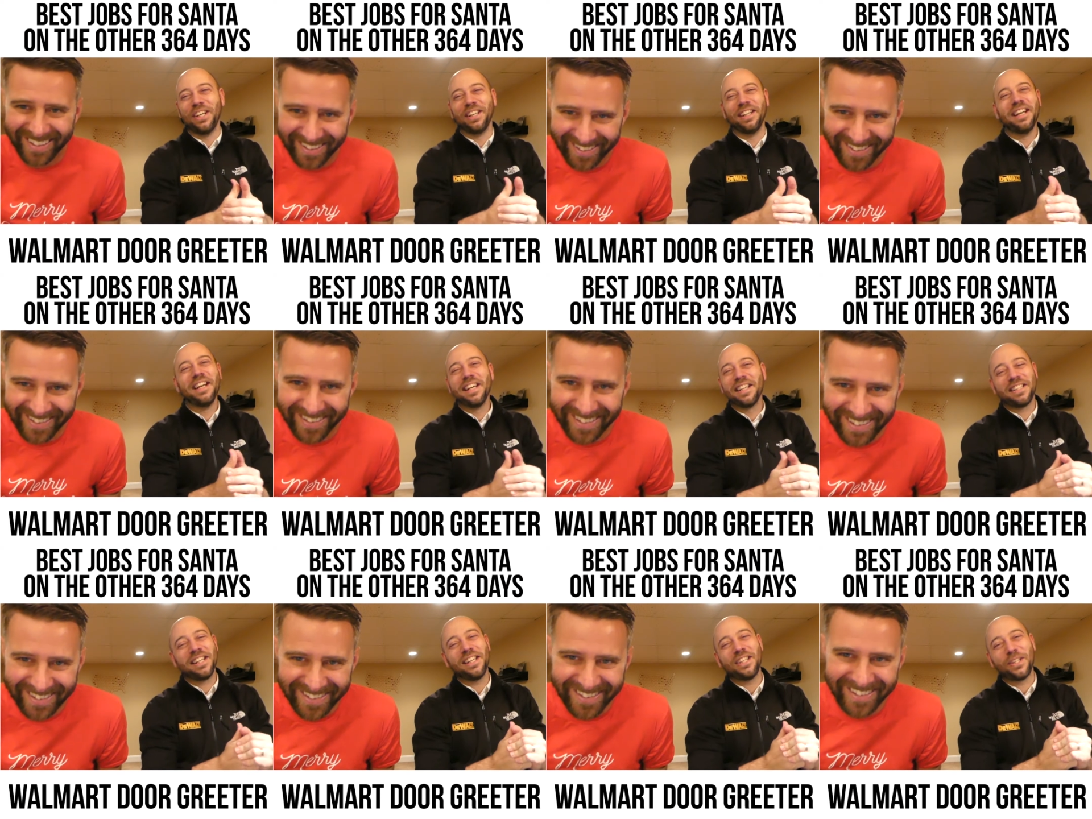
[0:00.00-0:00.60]
Speaker 1: year.
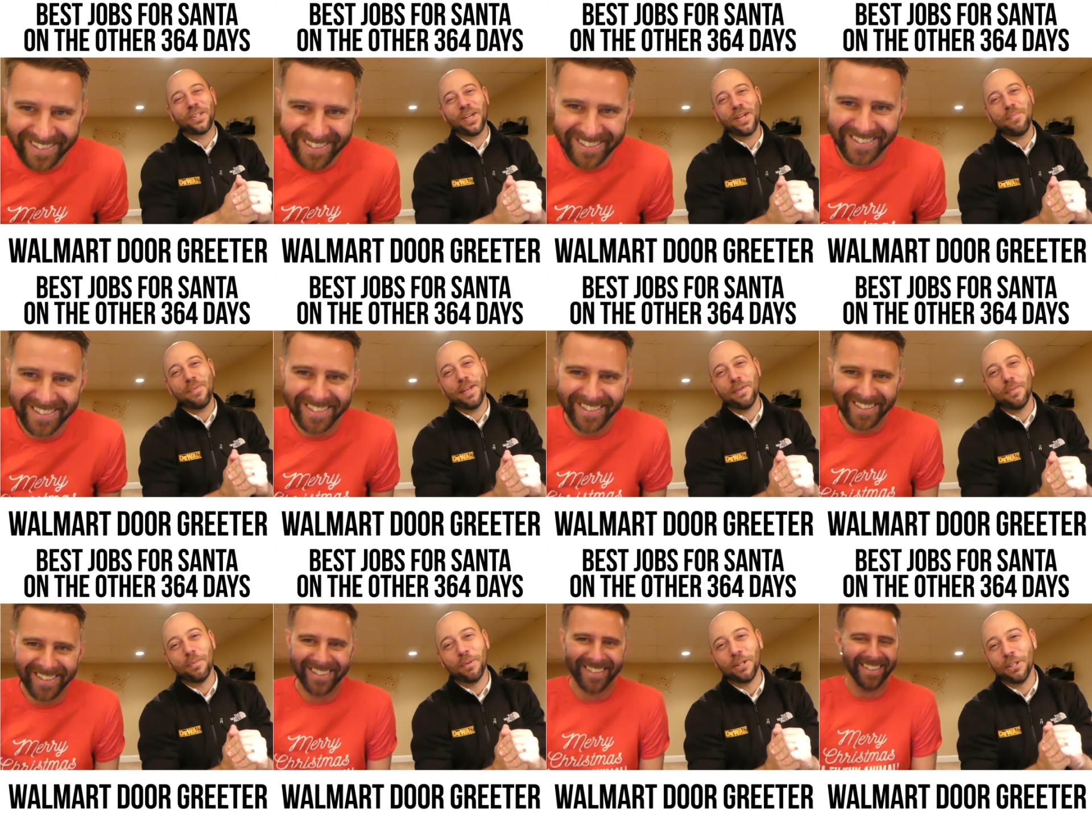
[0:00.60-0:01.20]
It's not to greet
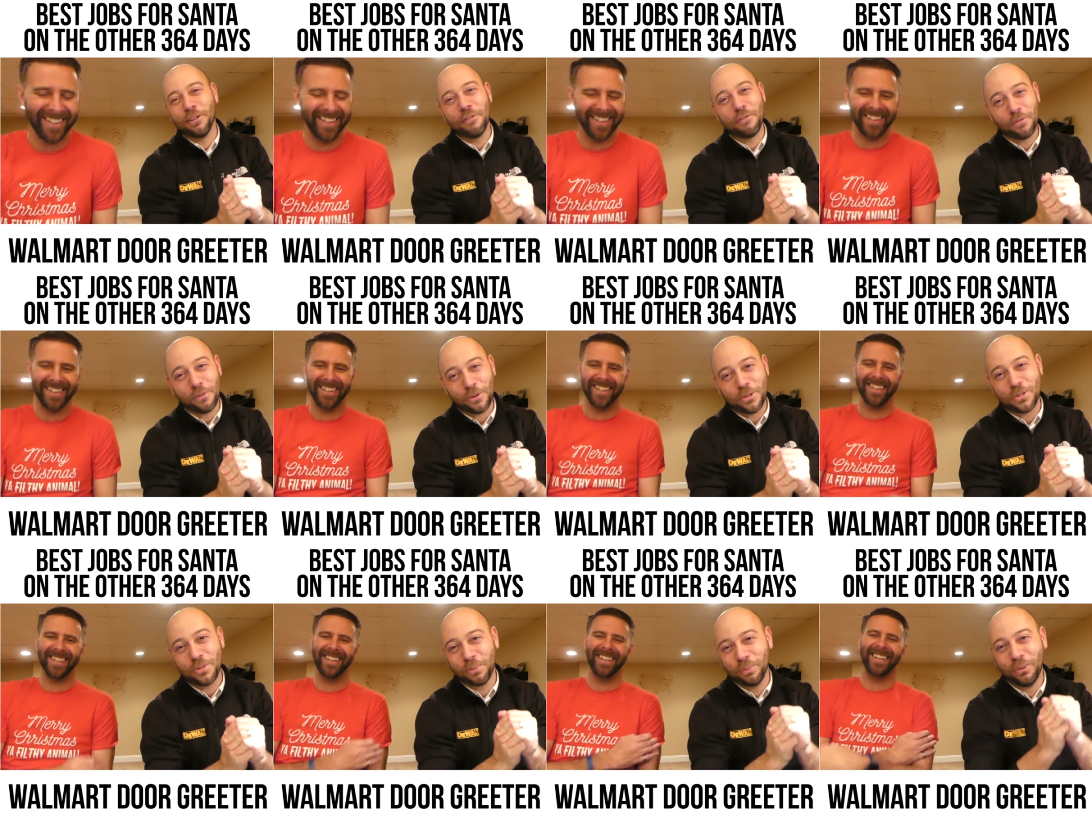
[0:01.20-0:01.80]
people, but to
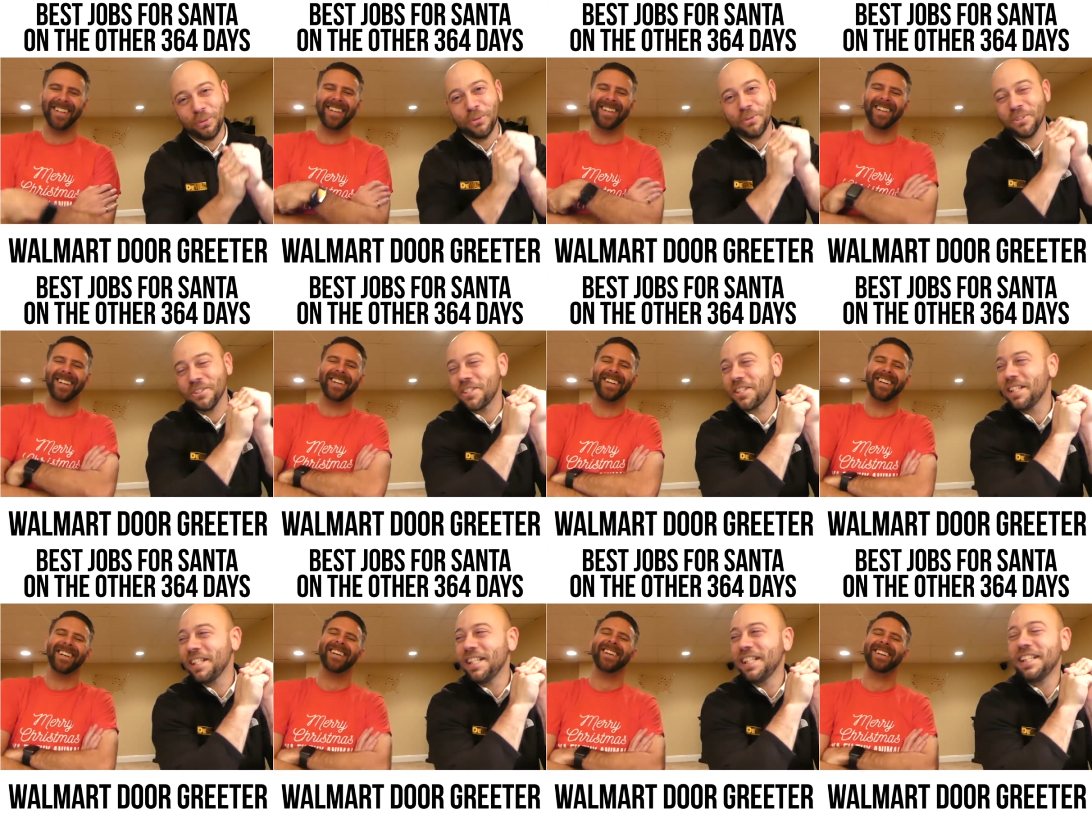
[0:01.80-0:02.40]
enforce the rules.
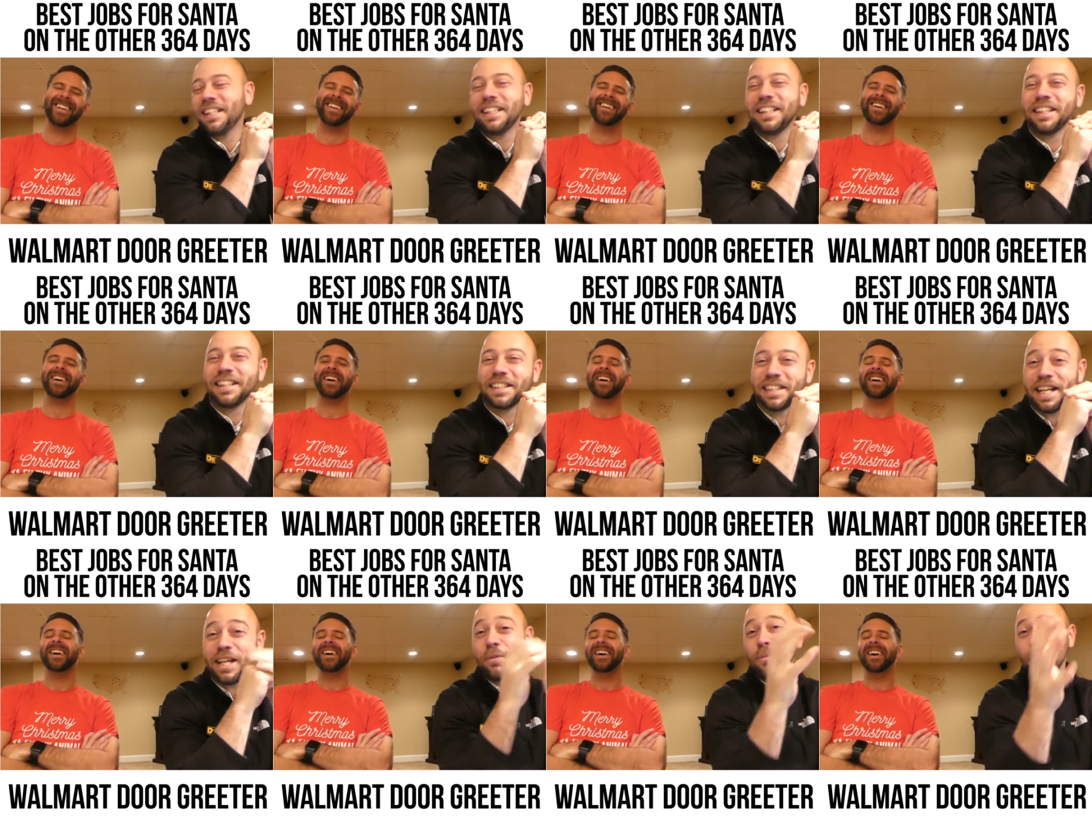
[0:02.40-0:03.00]
Santa